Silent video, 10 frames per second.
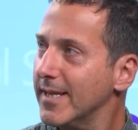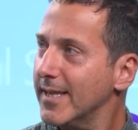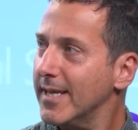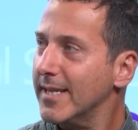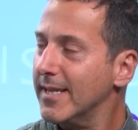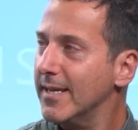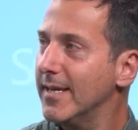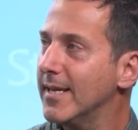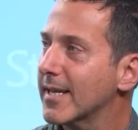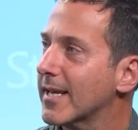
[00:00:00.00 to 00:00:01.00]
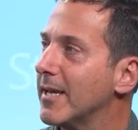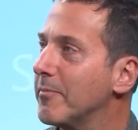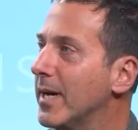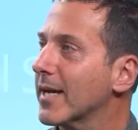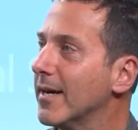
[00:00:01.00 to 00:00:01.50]
and then came
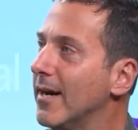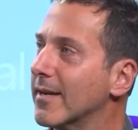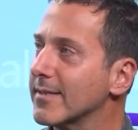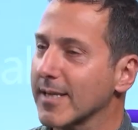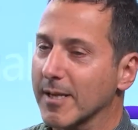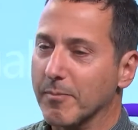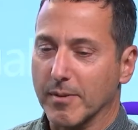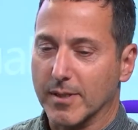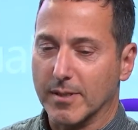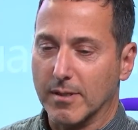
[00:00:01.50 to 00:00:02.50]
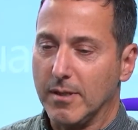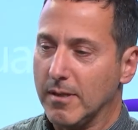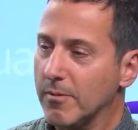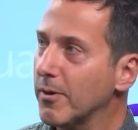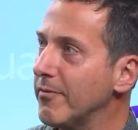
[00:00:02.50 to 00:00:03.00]
back on. It's like people are,
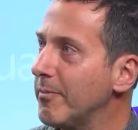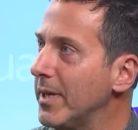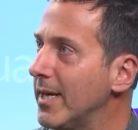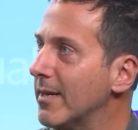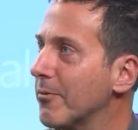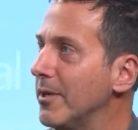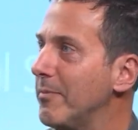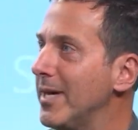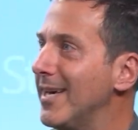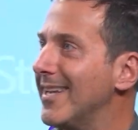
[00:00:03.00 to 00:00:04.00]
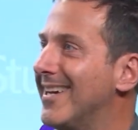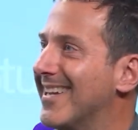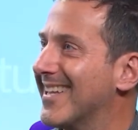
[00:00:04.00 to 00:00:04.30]
hey, where have you been? Where have you been?